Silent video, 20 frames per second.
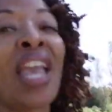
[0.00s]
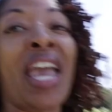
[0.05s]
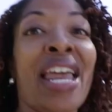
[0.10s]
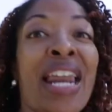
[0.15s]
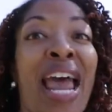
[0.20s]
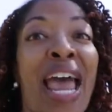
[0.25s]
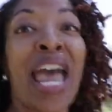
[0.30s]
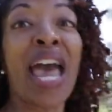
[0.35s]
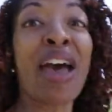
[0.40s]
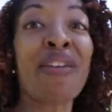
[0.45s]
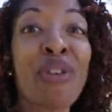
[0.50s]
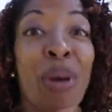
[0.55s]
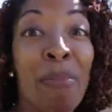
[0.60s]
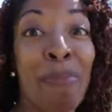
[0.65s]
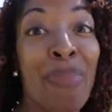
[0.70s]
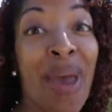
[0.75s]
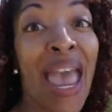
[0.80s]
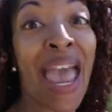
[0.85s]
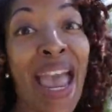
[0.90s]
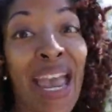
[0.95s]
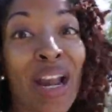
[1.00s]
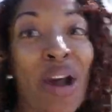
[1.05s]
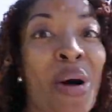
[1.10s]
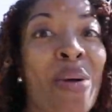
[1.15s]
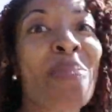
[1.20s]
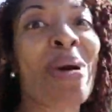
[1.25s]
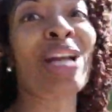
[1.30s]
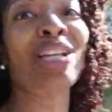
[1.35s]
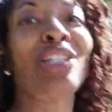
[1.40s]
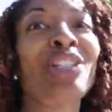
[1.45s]
and I have a bag
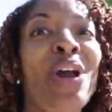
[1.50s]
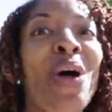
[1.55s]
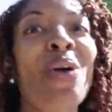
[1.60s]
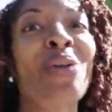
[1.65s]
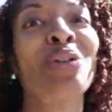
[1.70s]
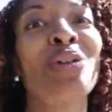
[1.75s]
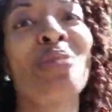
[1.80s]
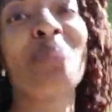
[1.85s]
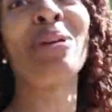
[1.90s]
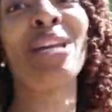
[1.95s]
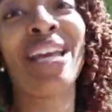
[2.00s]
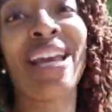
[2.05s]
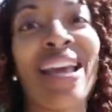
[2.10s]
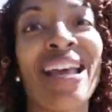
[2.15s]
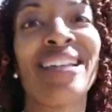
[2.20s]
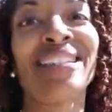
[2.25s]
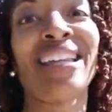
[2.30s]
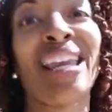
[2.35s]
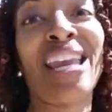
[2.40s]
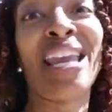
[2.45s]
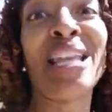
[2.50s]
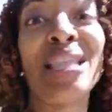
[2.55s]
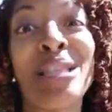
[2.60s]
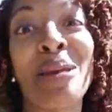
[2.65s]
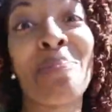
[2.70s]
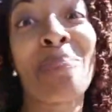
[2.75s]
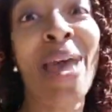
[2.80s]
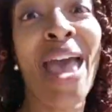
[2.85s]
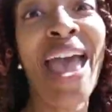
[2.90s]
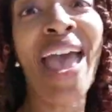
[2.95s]
on my shoulder because in
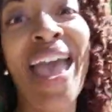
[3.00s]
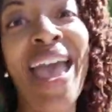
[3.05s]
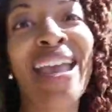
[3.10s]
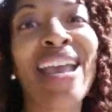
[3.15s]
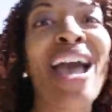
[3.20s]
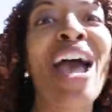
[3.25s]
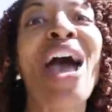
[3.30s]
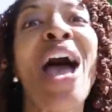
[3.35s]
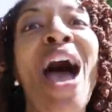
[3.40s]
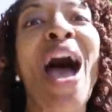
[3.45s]
the bag